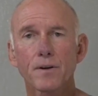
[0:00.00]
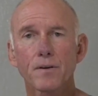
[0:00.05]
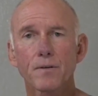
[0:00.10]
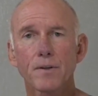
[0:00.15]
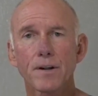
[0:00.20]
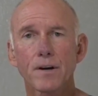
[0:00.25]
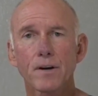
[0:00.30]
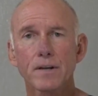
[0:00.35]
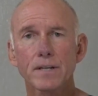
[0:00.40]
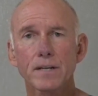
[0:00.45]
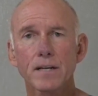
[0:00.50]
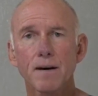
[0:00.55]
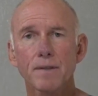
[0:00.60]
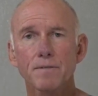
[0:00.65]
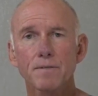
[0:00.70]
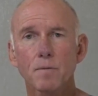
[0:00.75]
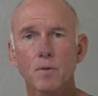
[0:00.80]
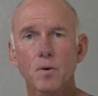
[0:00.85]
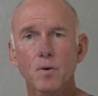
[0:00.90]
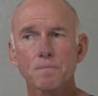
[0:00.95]
where they're
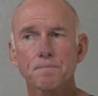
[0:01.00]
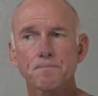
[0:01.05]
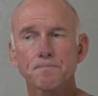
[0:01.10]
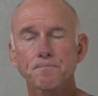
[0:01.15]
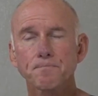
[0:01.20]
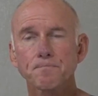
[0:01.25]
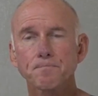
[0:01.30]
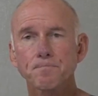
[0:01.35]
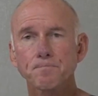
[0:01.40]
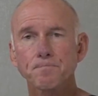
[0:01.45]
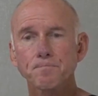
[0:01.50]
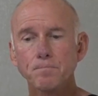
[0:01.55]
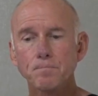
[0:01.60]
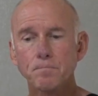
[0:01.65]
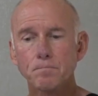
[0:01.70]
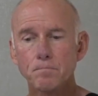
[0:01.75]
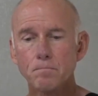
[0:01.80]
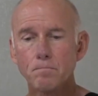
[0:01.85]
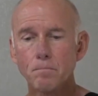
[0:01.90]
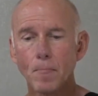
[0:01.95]
uncomfortable,
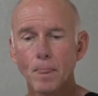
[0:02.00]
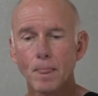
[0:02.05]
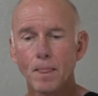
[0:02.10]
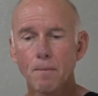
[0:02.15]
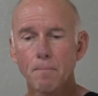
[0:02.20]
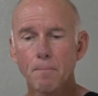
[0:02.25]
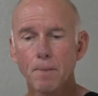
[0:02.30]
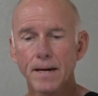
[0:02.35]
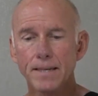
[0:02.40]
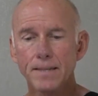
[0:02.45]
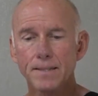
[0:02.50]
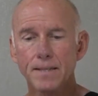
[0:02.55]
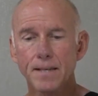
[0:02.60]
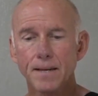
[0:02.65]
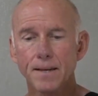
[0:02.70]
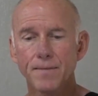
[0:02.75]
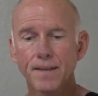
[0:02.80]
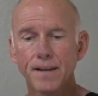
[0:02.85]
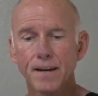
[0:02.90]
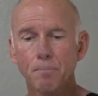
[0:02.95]

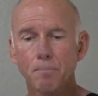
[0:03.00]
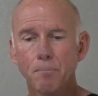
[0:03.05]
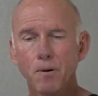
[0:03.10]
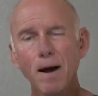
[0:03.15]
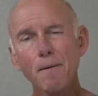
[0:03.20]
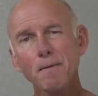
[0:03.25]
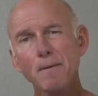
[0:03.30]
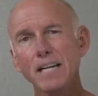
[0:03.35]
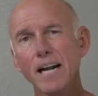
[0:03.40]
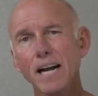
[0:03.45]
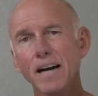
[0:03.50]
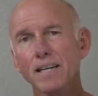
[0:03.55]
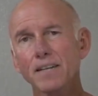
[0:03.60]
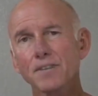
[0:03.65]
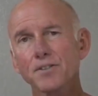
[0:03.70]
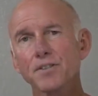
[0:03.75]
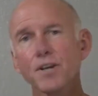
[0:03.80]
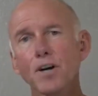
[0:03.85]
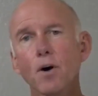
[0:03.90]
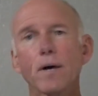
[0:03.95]
but they're probably
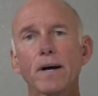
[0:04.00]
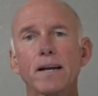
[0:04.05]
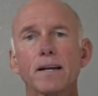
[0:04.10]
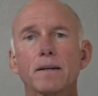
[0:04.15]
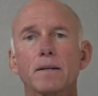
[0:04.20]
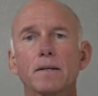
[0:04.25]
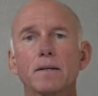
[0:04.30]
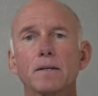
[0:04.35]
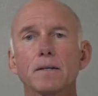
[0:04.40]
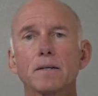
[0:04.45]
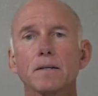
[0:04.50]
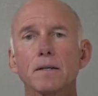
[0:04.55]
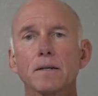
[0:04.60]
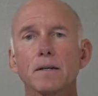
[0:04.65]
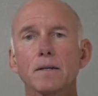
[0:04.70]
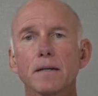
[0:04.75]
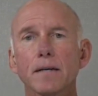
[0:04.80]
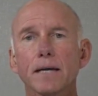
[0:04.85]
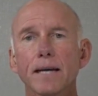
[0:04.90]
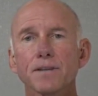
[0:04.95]
not going to show it.
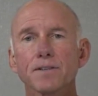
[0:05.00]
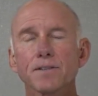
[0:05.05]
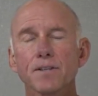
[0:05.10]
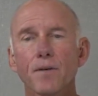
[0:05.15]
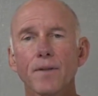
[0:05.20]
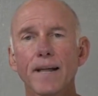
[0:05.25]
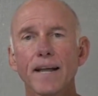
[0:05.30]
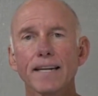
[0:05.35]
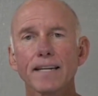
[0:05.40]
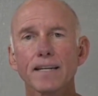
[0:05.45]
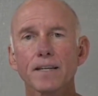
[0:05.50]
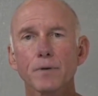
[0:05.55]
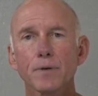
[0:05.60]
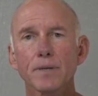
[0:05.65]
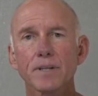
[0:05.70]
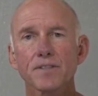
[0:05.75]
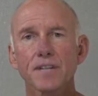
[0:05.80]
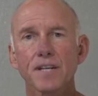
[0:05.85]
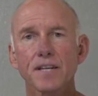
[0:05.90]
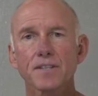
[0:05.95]
And so that
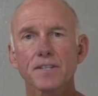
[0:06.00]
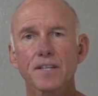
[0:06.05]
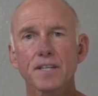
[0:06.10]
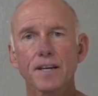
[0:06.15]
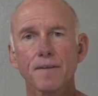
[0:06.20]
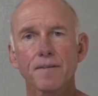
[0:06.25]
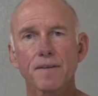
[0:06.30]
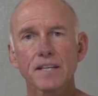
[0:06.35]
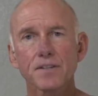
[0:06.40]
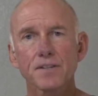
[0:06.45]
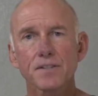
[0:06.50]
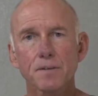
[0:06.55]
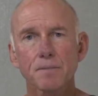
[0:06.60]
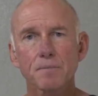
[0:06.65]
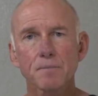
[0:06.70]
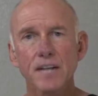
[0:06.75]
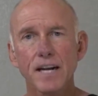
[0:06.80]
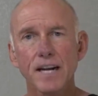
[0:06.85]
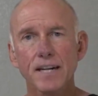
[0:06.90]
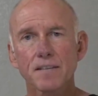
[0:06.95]
increased sensitivity
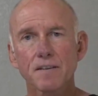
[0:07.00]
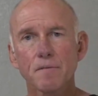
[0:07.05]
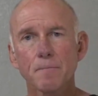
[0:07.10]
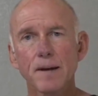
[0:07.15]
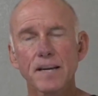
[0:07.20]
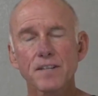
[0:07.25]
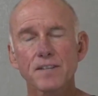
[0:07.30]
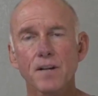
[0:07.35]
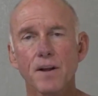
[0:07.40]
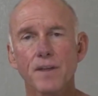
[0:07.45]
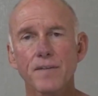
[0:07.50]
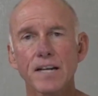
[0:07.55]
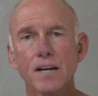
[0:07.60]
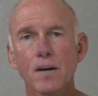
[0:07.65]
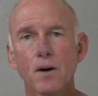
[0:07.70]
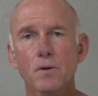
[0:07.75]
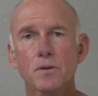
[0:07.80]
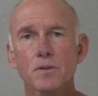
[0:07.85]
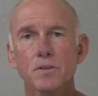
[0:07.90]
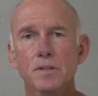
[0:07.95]
is subjective, based
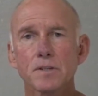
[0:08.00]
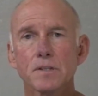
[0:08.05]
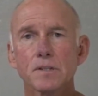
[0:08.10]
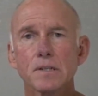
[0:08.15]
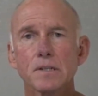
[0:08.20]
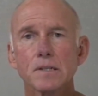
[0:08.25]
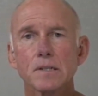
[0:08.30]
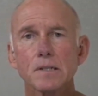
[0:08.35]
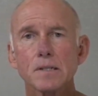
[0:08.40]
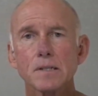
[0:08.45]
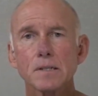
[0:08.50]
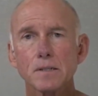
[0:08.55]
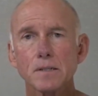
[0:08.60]
on the owner's